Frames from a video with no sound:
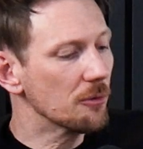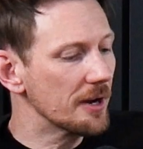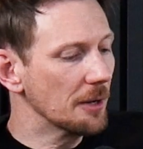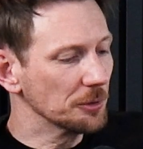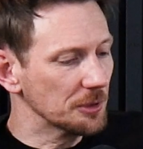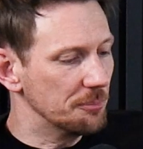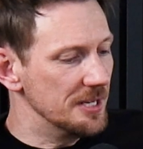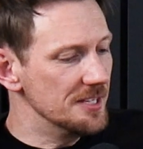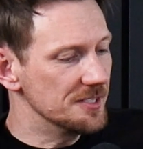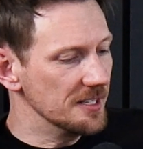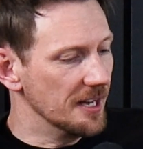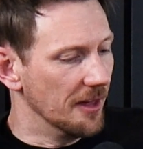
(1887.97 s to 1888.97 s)
were able to
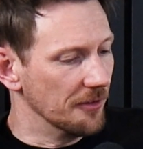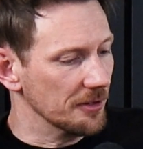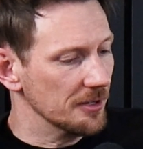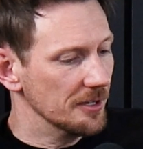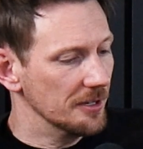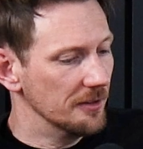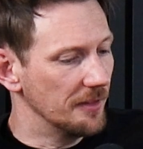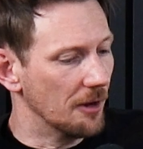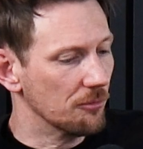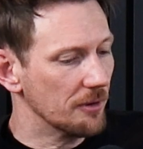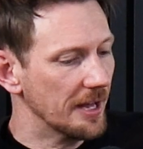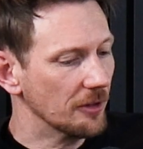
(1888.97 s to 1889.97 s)
piece together that
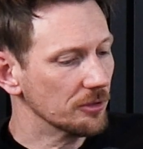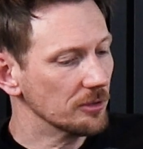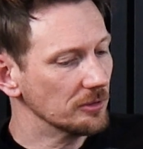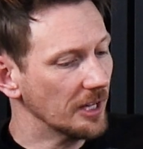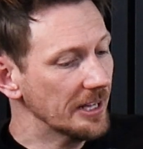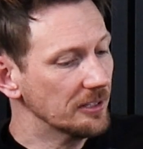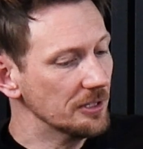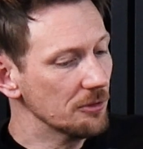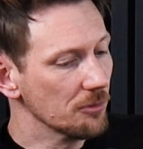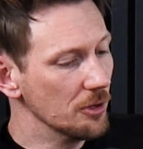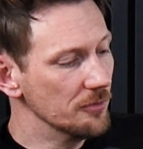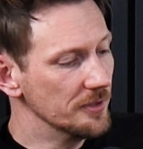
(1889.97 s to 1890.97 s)
Roehler likely
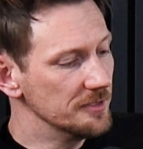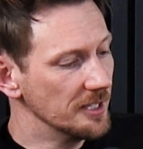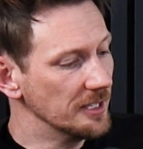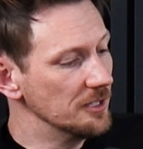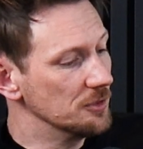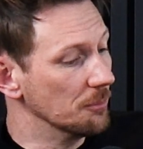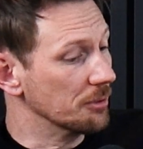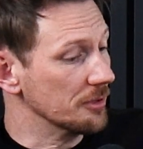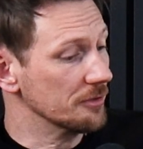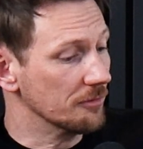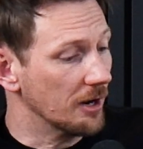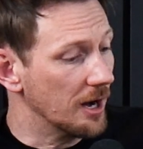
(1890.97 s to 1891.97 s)
rowed the dinghy to
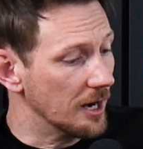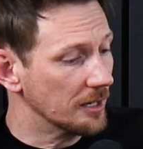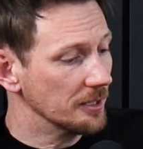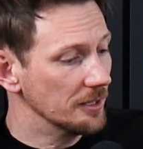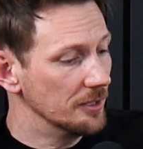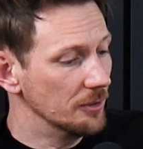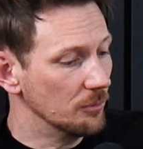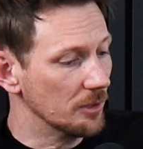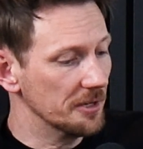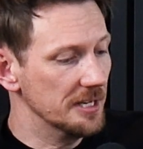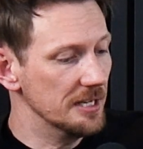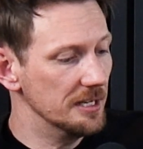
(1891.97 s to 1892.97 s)
Bird Rock,
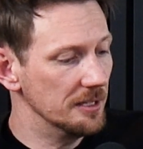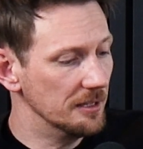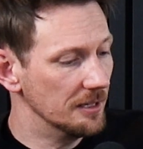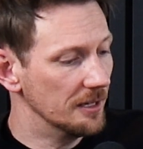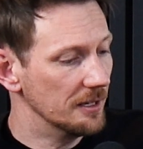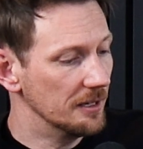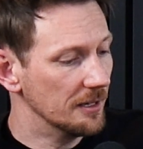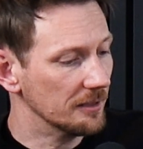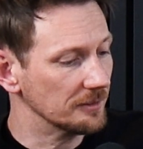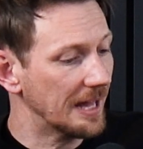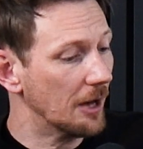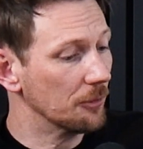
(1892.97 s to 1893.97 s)
where he
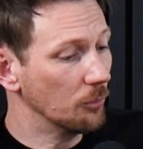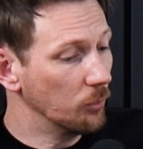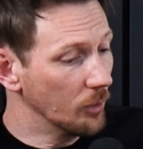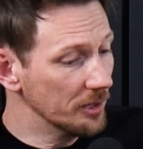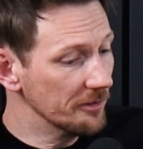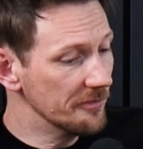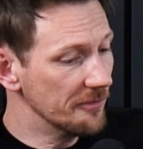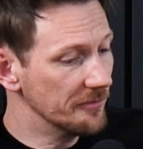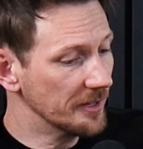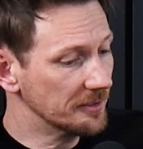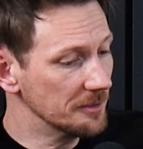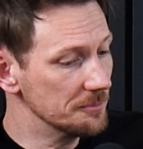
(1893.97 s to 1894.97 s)
allowed one of the
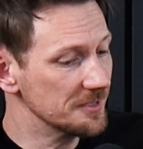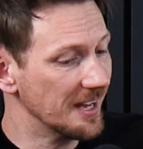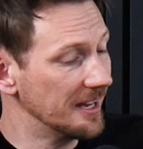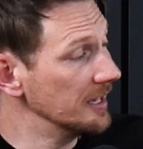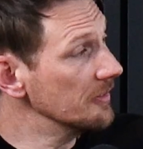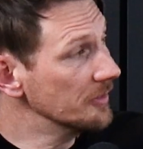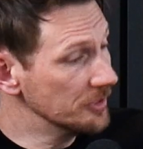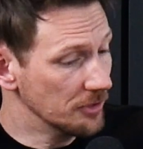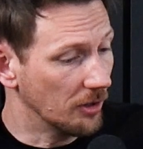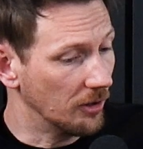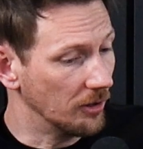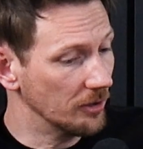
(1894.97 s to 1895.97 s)
victims and the
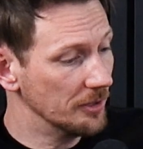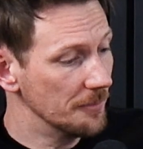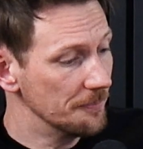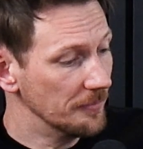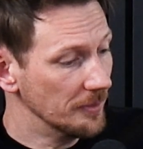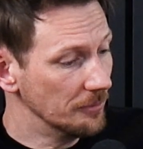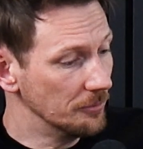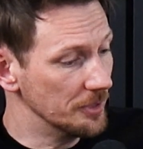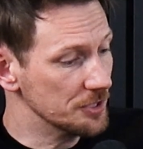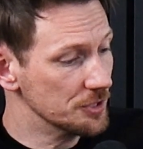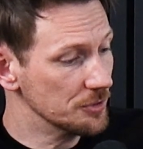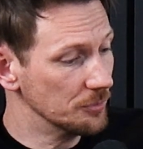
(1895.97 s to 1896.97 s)
dog,
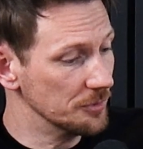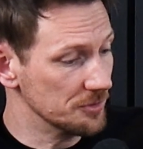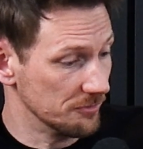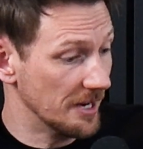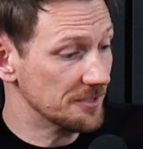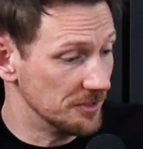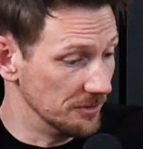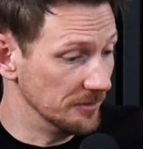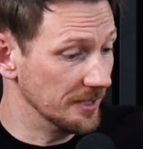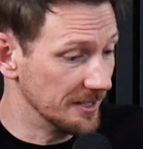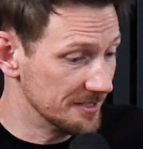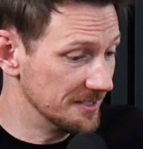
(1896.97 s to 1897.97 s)
which was rescued
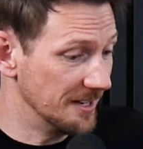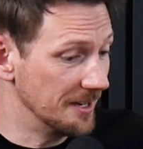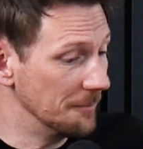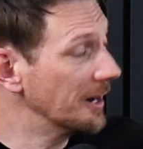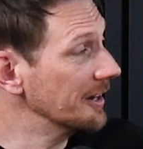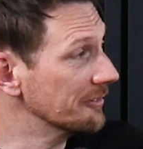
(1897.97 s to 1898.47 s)
the next day by